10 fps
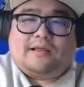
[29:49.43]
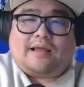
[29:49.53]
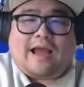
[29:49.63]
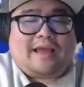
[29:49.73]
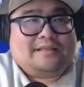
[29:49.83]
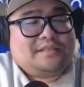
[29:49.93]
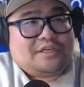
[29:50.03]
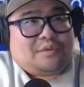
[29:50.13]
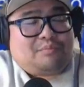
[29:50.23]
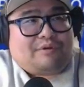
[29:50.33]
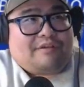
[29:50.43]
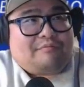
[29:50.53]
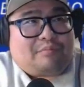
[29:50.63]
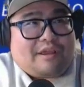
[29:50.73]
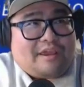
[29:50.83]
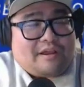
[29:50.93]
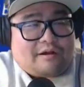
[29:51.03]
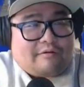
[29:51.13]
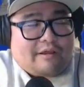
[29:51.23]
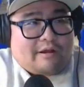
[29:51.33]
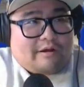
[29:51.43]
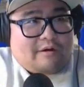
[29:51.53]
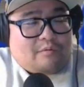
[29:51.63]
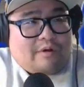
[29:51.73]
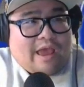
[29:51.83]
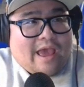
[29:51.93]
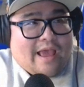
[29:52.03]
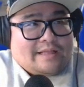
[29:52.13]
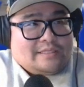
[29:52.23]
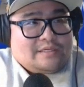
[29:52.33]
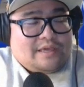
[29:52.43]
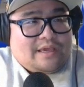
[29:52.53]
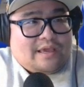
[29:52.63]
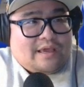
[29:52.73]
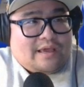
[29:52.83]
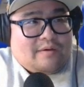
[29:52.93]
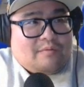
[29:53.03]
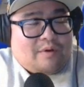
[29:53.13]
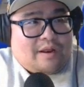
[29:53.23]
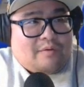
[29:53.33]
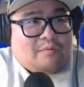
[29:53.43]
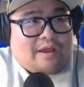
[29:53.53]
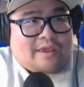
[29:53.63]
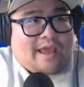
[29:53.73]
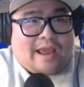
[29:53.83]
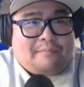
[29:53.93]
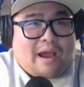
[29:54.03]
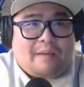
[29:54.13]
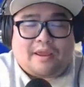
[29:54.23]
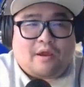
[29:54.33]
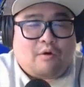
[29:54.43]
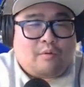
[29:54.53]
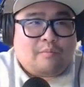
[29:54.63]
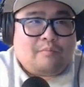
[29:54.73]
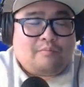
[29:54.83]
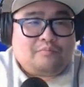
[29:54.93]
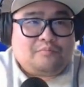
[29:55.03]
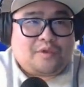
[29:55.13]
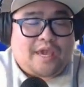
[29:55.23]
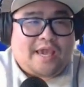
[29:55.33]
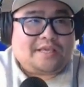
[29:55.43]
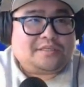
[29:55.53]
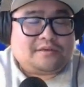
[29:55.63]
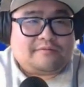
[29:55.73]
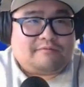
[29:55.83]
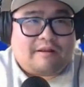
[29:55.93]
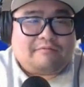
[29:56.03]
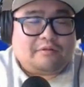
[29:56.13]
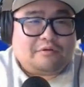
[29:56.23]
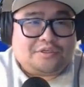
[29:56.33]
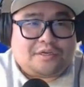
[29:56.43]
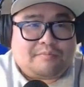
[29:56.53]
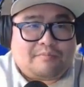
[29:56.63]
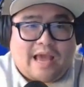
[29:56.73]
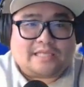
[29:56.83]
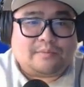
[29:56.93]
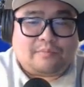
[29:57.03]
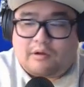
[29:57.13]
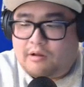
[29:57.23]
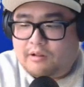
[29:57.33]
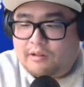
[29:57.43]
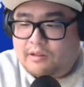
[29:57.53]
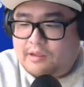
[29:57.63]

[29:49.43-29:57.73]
I had such a brief breaking career, and when again I bought my own case of Revolution basketball,